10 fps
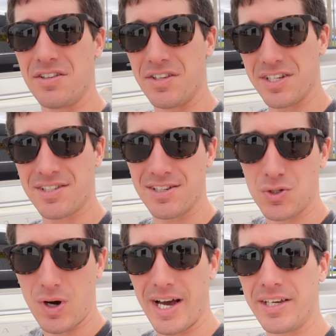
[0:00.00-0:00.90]
This
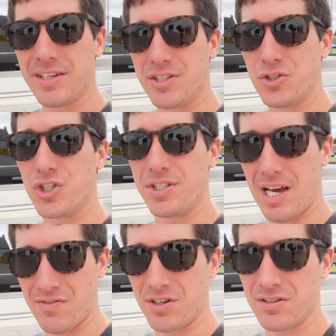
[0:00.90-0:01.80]
is why you should
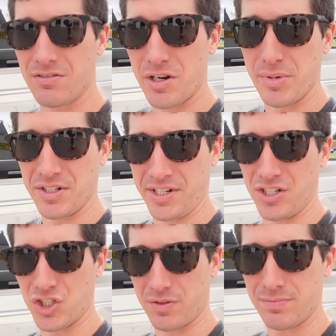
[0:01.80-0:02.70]
never rebuild an engine.